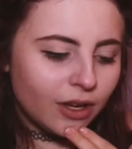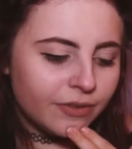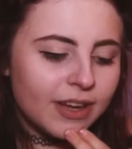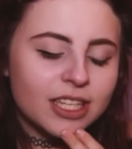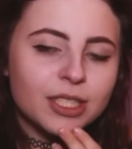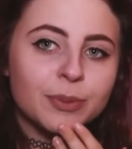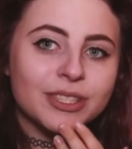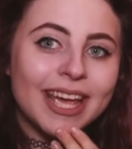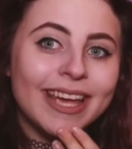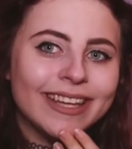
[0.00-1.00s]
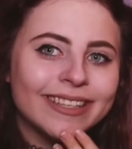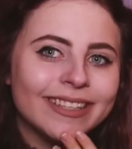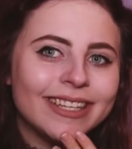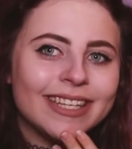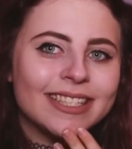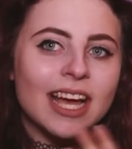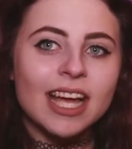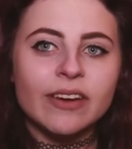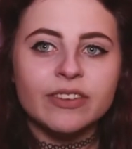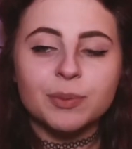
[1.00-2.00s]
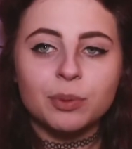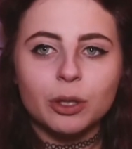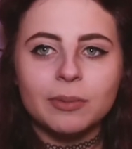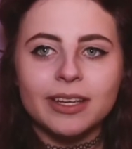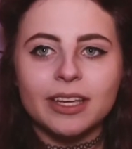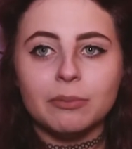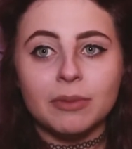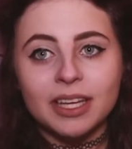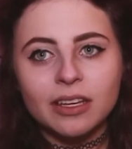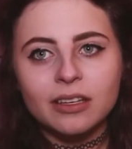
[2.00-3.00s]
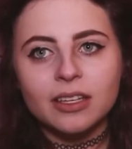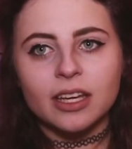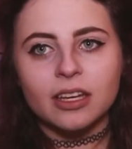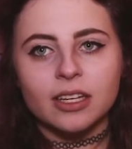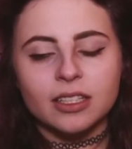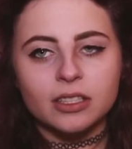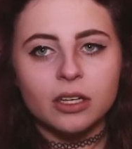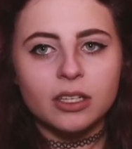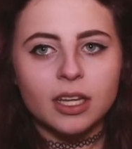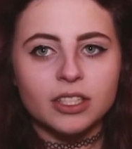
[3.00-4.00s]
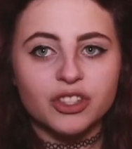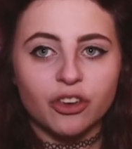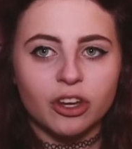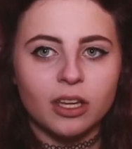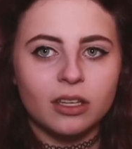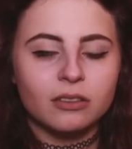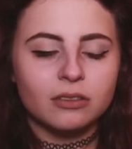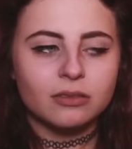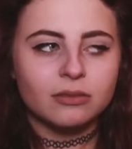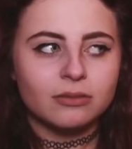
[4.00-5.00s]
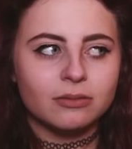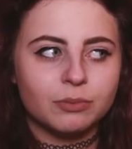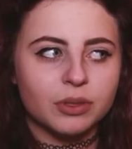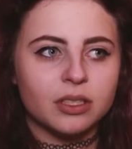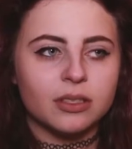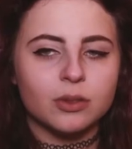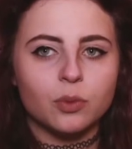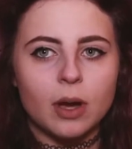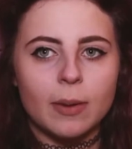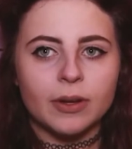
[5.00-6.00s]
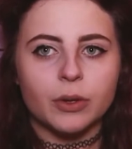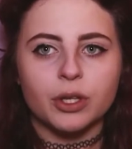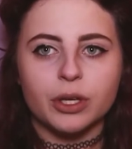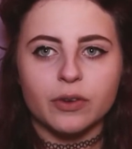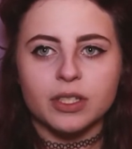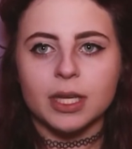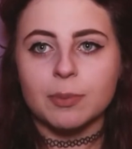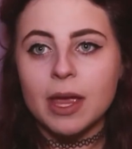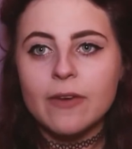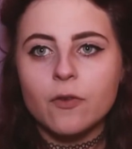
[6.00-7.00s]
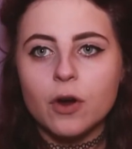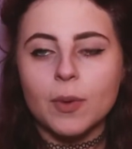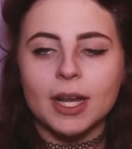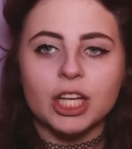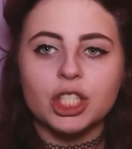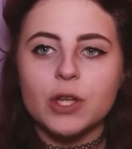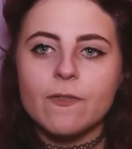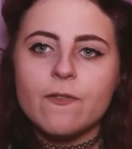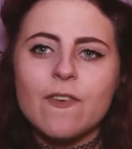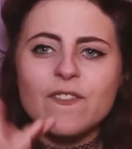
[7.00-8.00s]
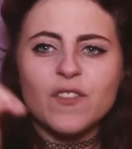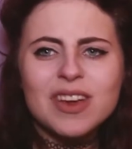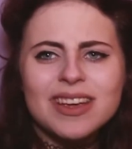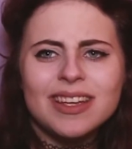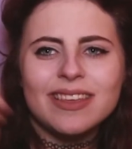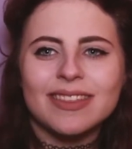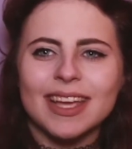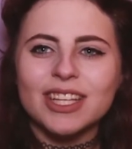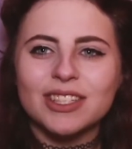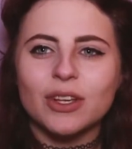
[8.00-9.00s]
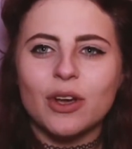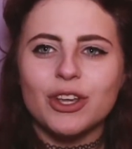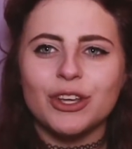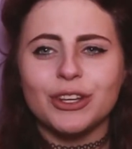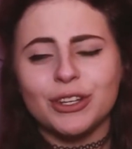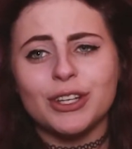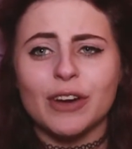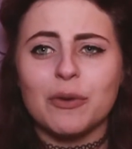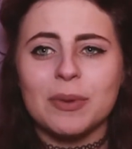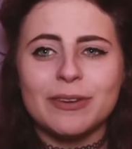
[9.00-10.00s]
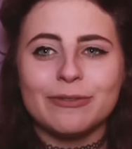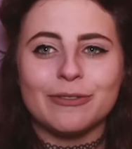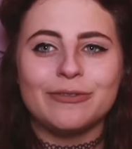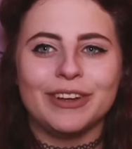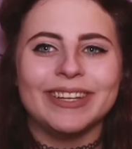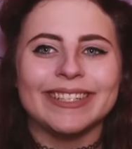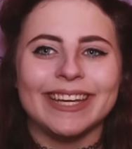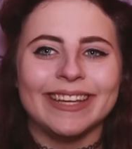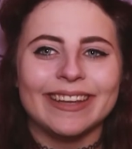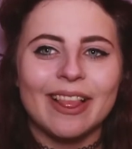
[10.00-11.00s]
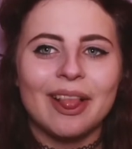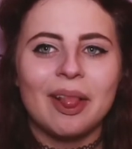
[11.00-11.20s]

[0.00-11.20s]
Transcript: Fact number 10 is I have a diploma in media. It's not a degree because why would I go to university and pay for it when I could do it for free? Thanks government for funding it.